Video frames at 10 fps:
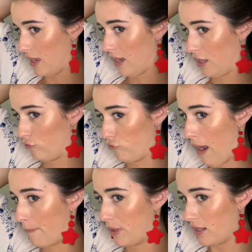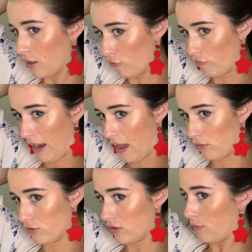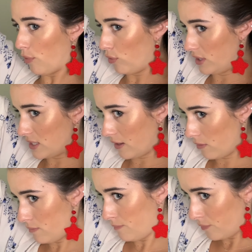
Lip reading: and wrap it around the ponytail,